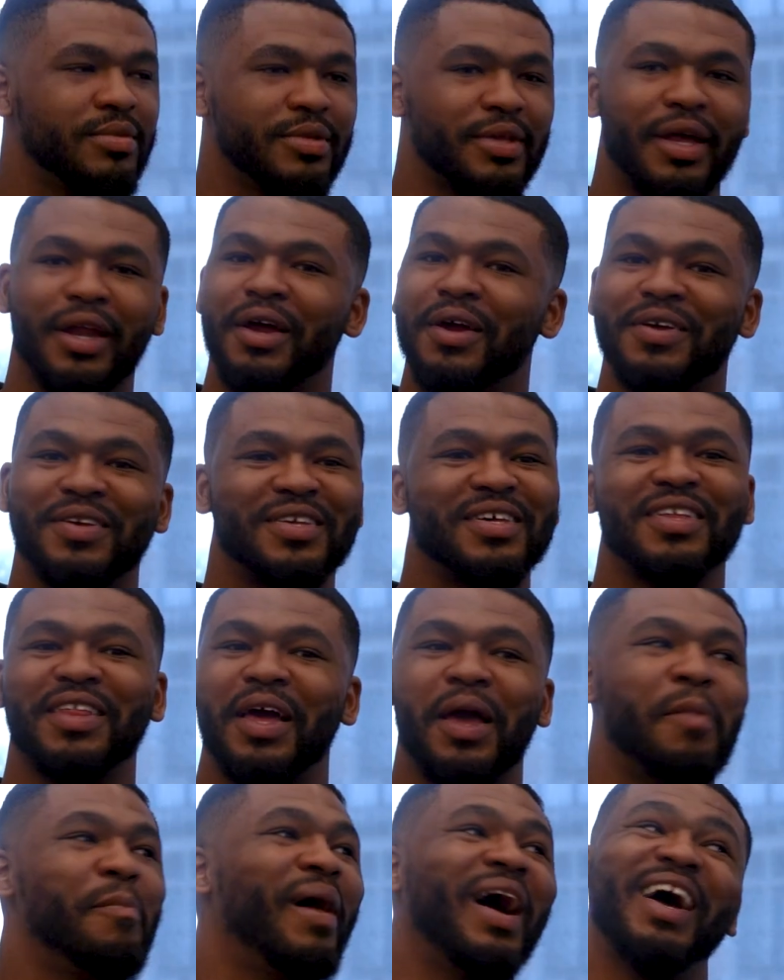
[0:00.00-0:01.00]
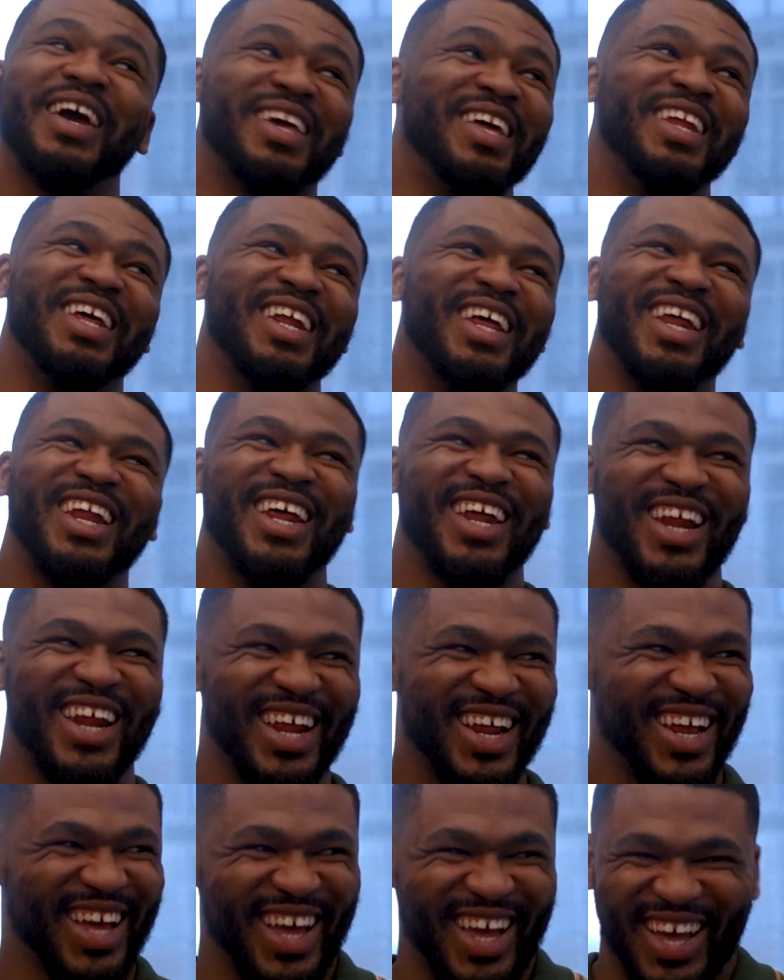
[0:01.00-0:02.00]
They ain't pocketing
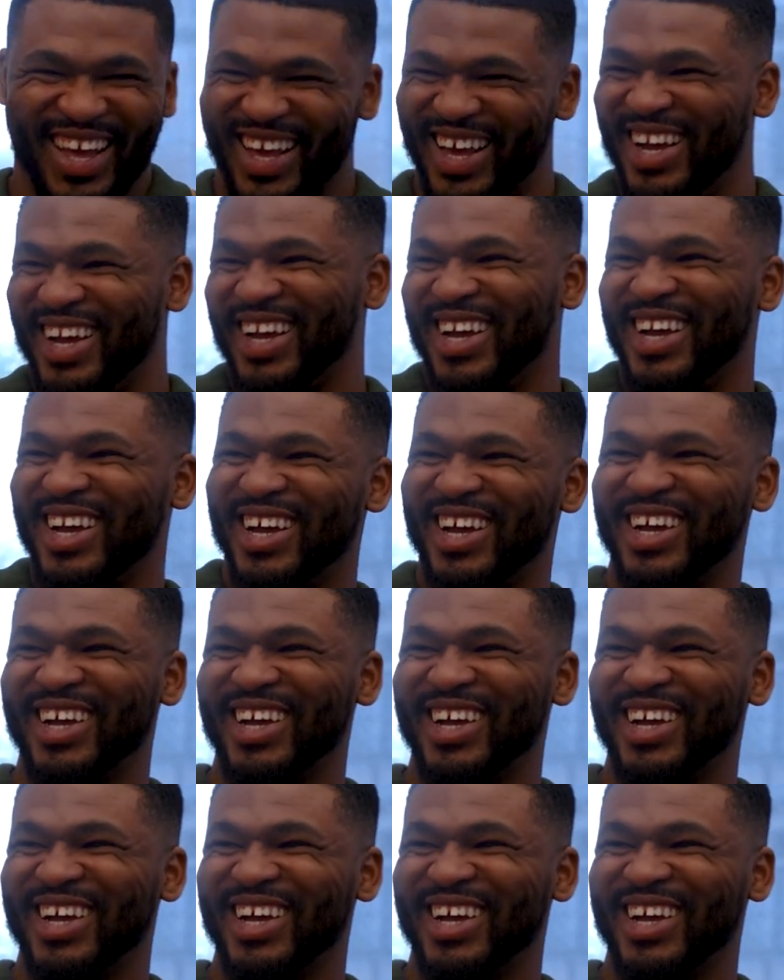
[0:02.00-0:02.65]
it.